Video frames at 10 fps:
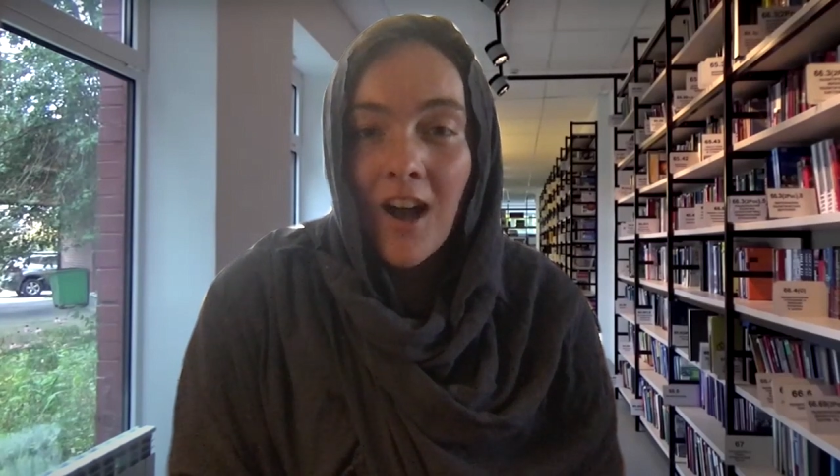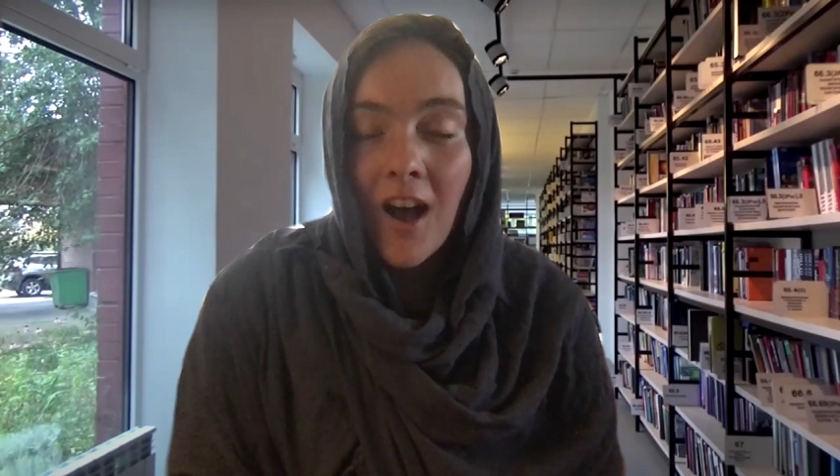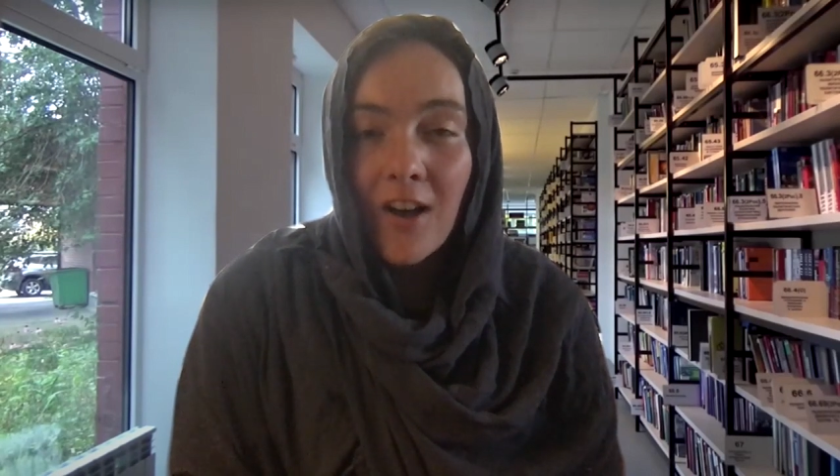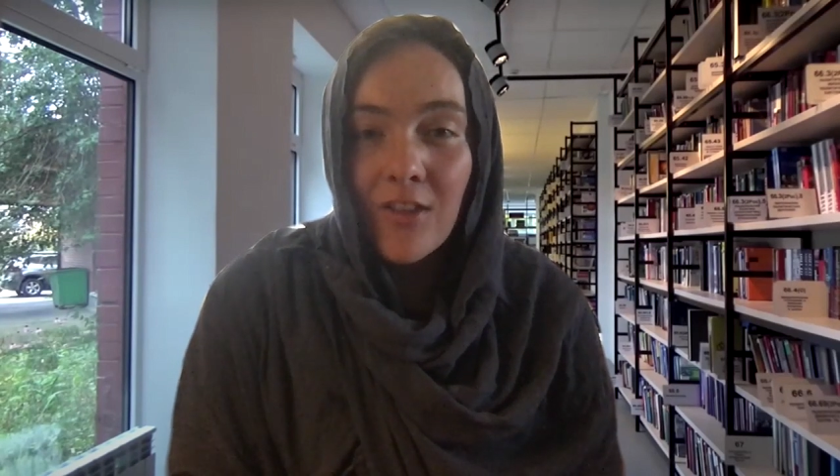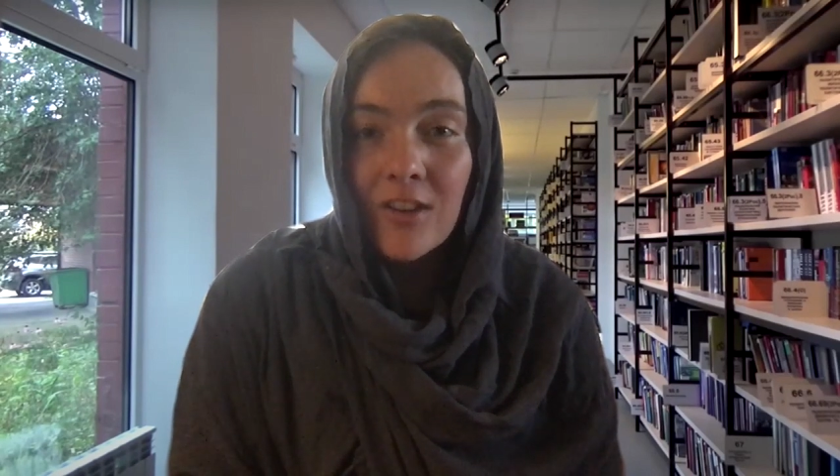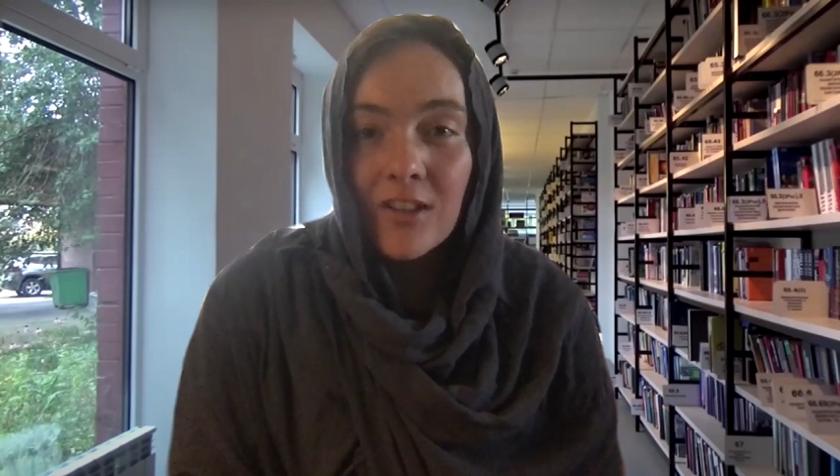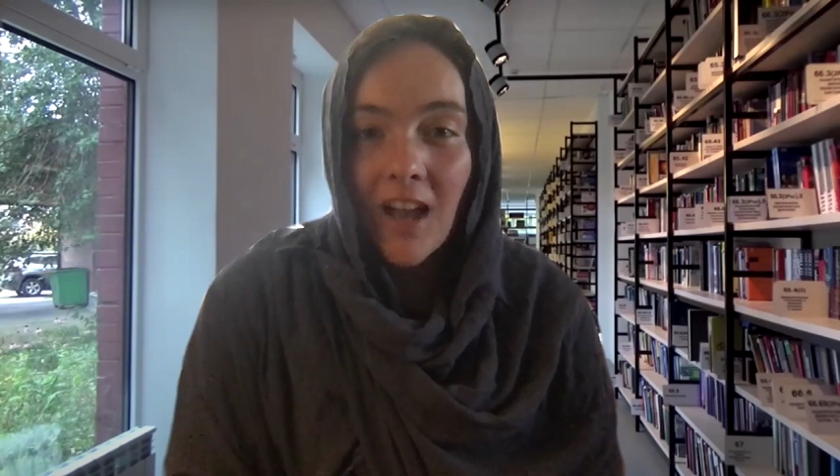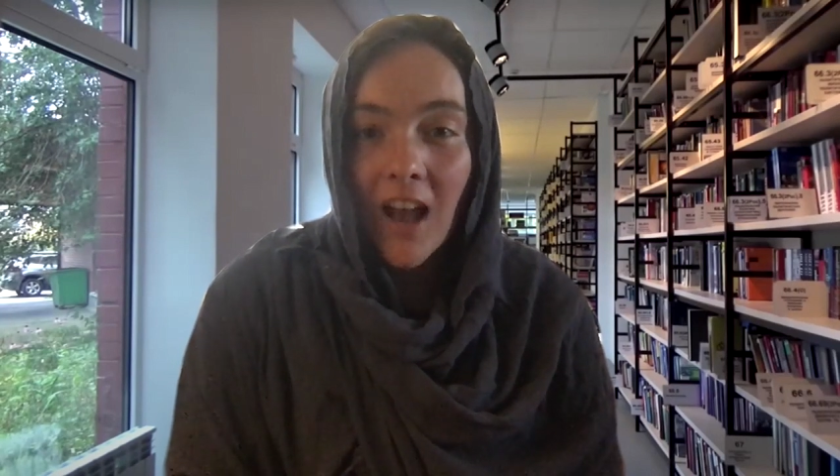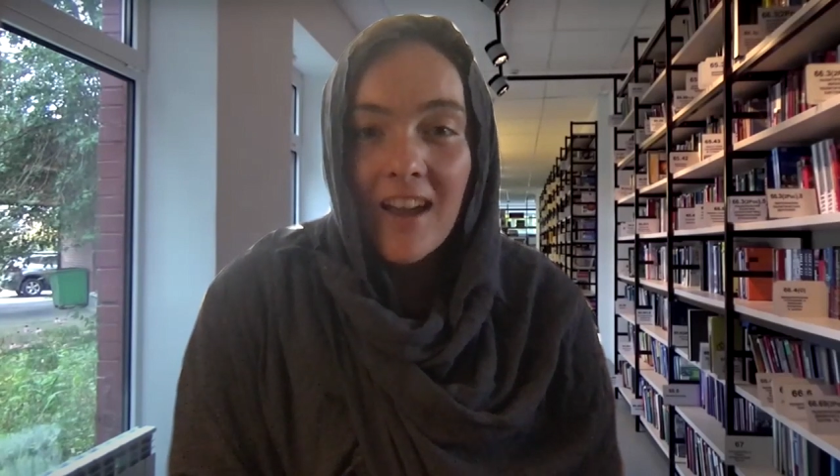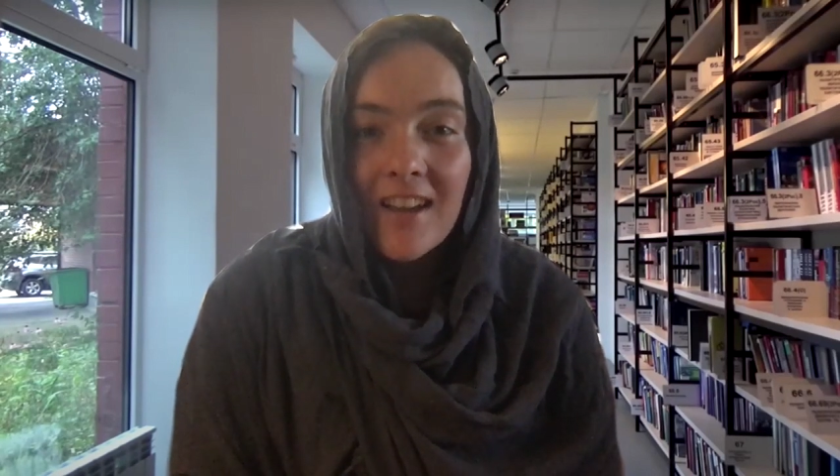other
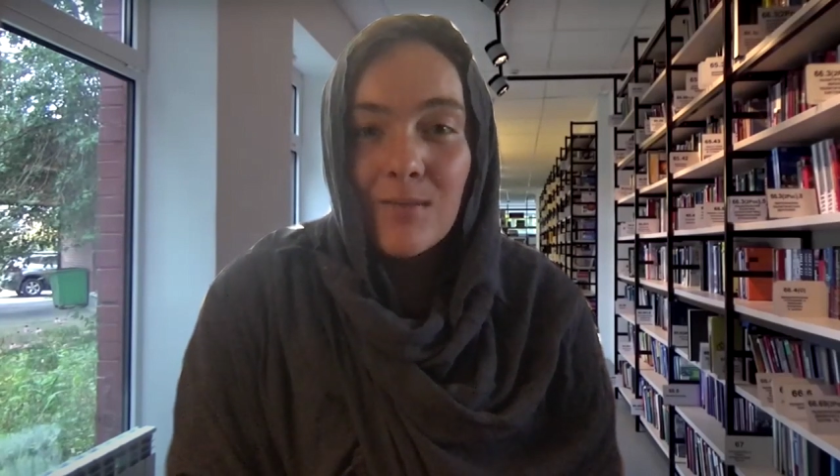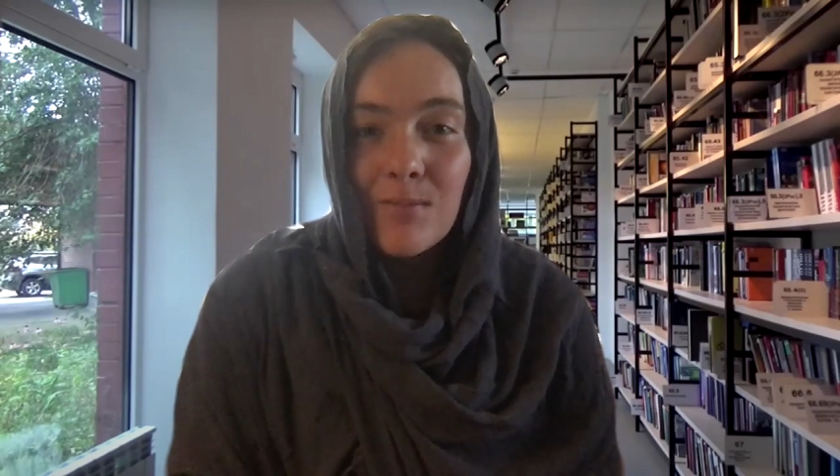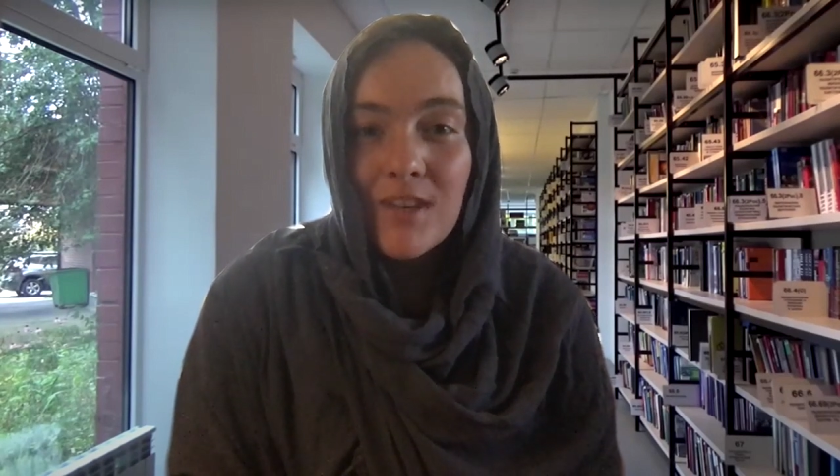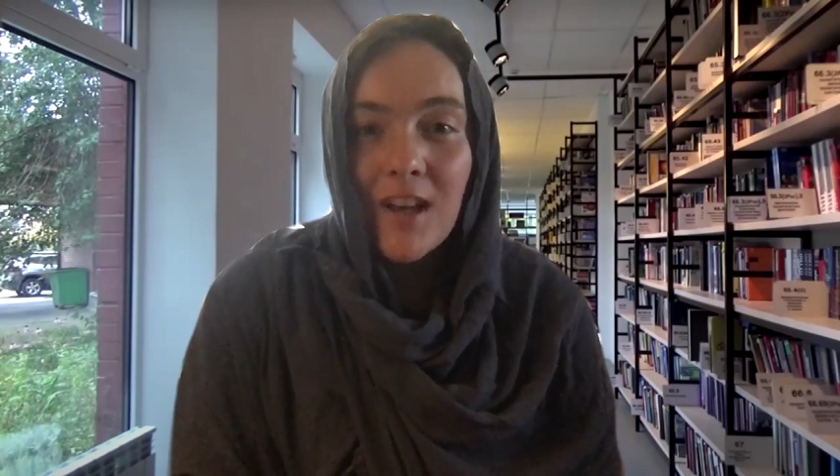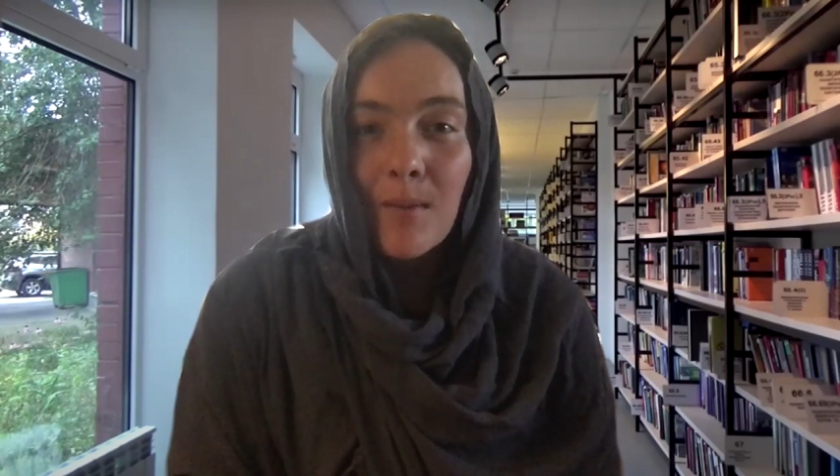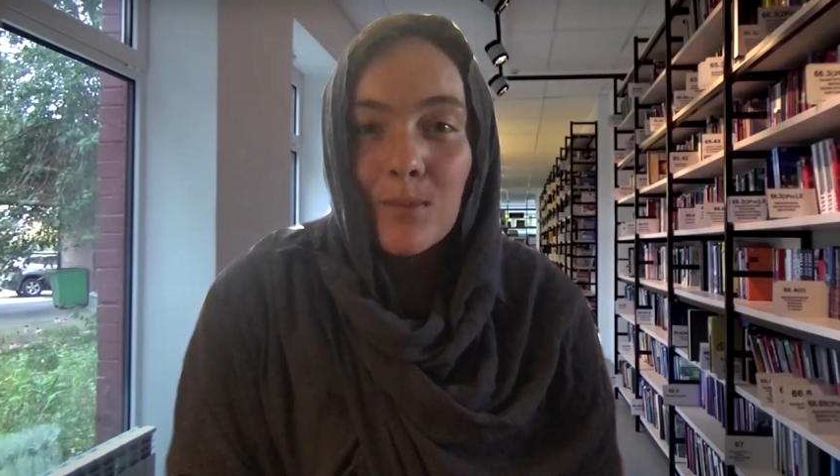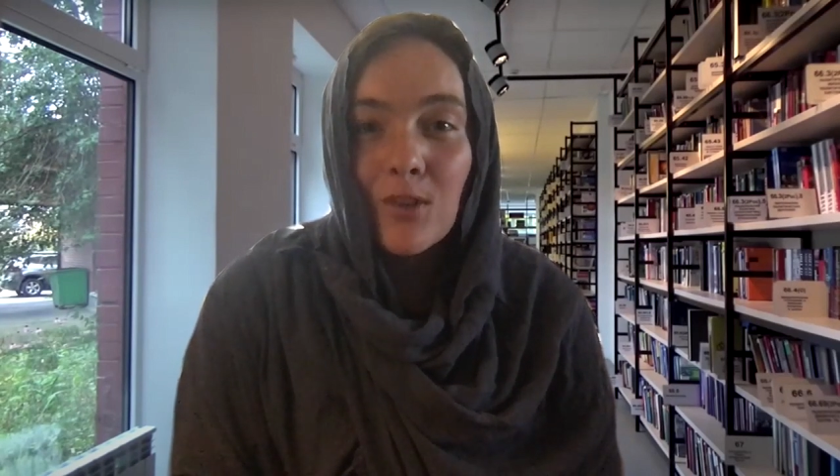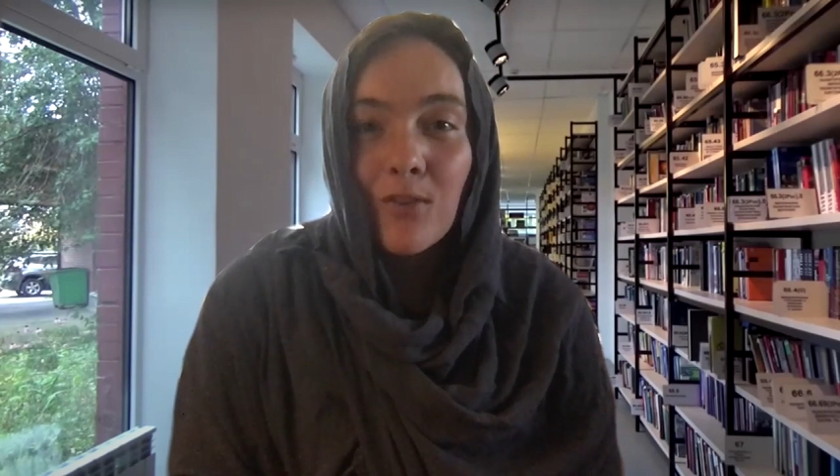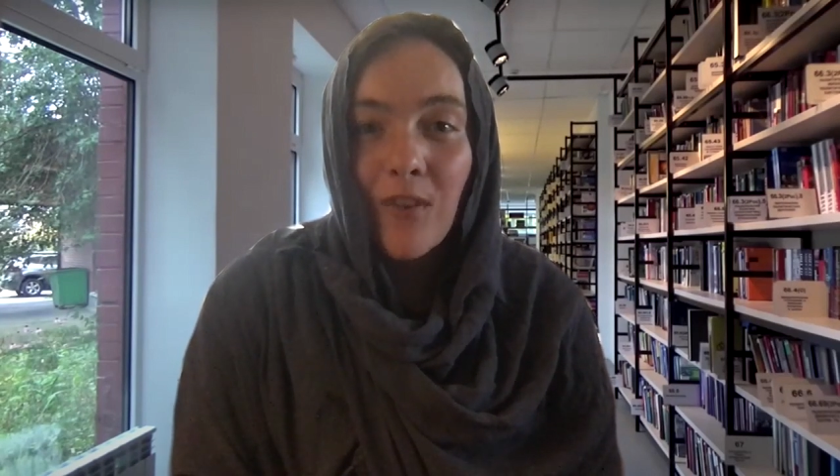side becomes your